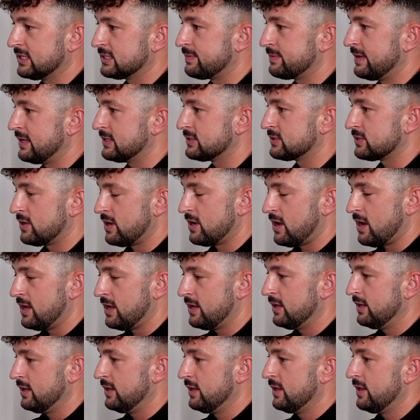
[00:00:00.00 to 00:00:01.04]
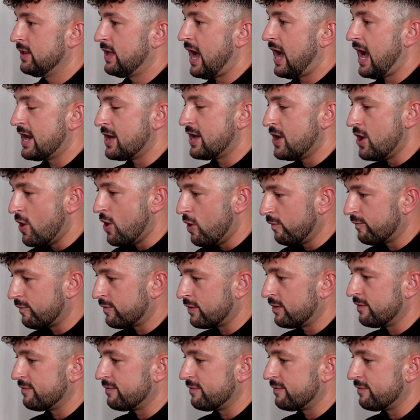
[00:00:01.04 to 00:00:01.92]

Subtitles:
space or not, I know for a